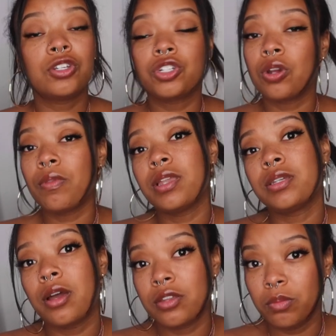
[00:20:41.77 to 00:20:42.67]
to show that
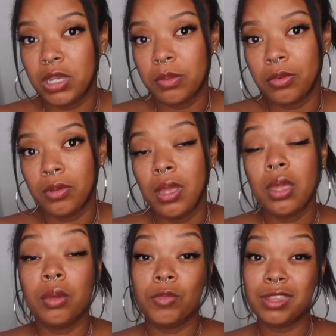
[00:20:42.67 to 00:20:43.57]
to other people.
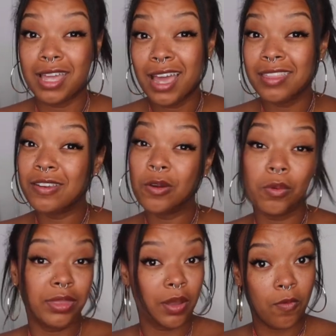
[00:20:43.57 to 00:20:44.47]
And with that, they know
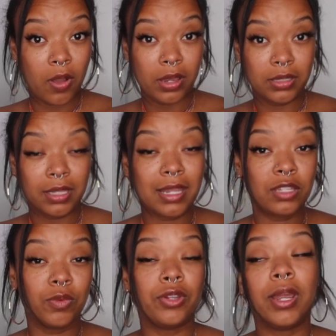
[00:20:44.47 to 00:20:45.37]
what they want, and
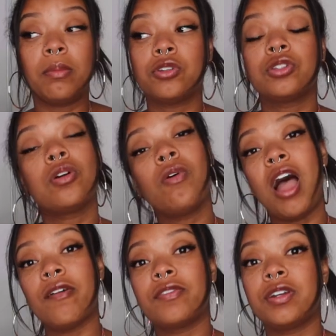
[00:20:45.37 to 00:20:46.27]
that's when they're able to go
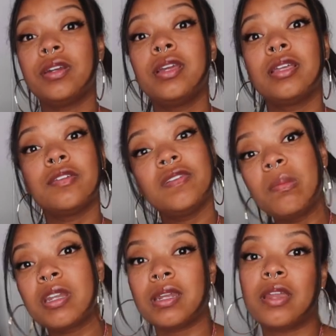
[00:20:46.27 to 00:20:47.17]
after the
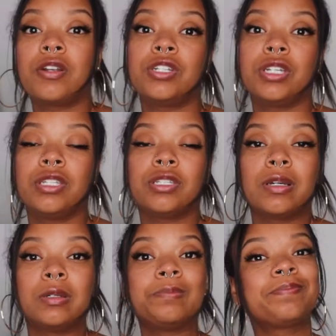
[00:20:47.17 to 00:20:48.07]
feminine energy.
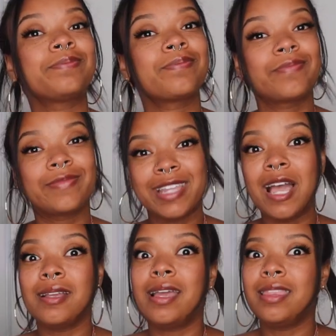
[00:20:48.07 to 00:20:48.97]
So
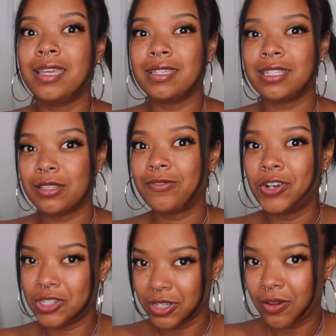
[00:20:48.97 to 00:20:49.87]
that, I think, is like the
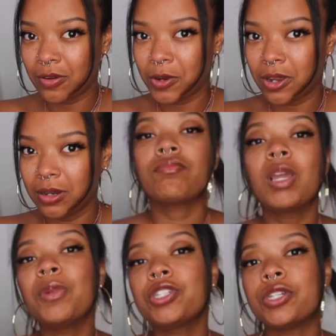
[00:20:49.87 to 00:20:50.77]
first thing you gotta work on.
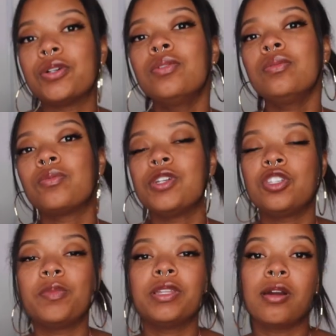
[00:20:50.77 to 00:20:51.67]
Number two, once
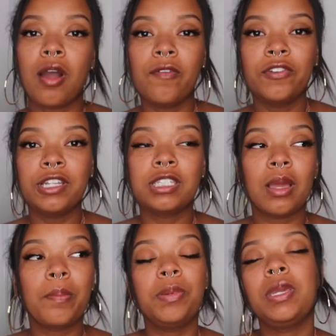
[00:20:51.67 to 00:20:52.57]
you build that confidence,
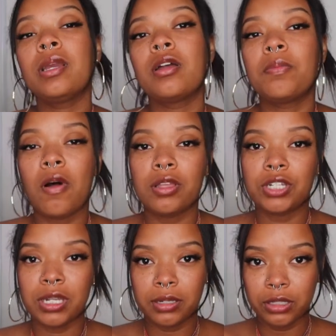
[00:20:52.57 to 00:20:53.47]
being
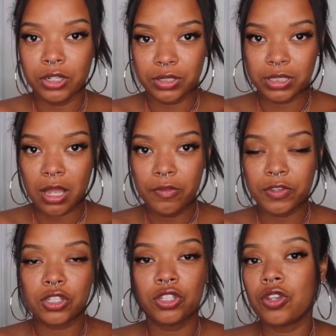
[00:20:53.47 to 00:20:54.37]
unapologetically yourself
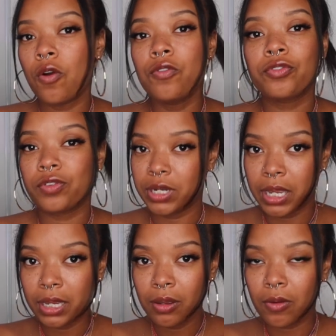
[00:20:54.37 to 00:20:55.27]
is so
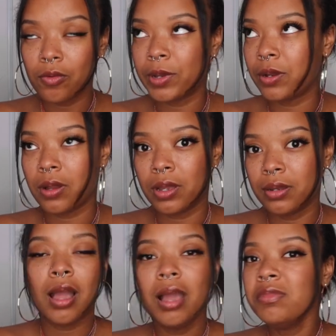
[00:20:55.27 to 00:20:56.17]
freeing. Oh my god.
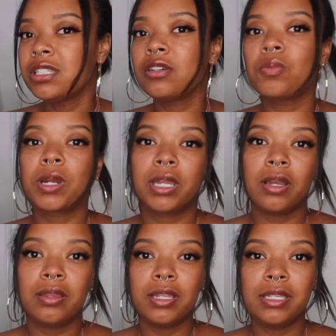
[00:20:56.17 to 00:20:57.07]
I'm still working
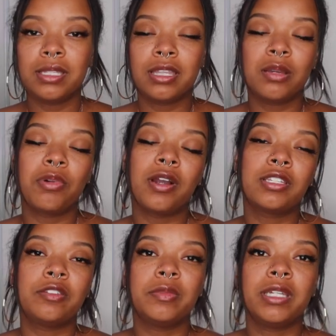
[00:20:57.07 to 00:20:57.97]
on this. I think
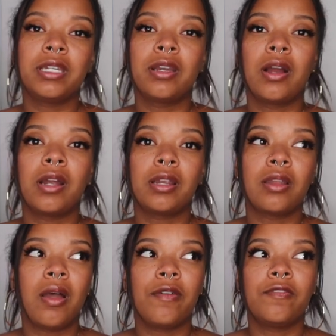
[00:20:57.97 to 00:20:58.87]
parts of me are
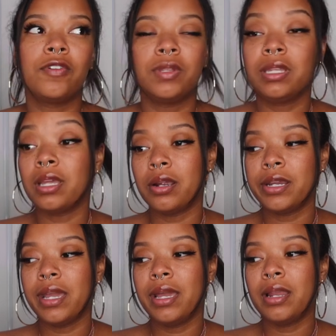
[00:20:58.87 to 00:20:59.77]
not fully there
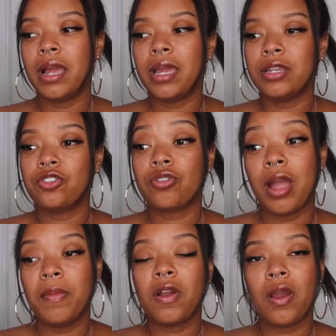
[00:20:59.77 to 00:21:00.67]
yet. I
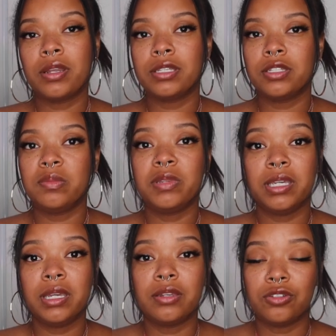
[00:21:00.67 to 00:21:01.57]
try my hardest to
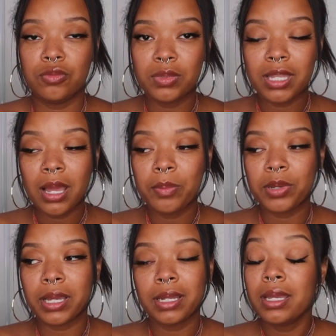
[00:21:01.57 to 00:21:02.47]
be in tune with that,
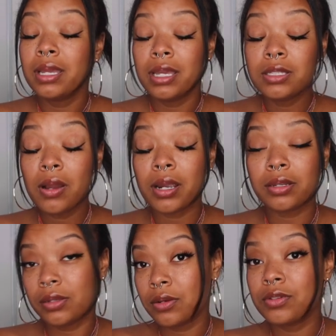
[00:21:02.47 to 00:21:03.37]
but it's
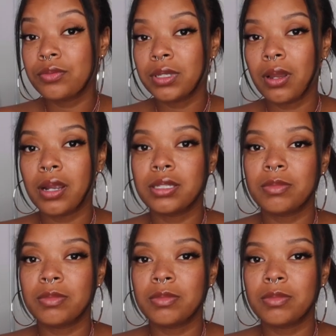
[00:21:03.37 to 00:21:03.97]
hard. You know, it's really hard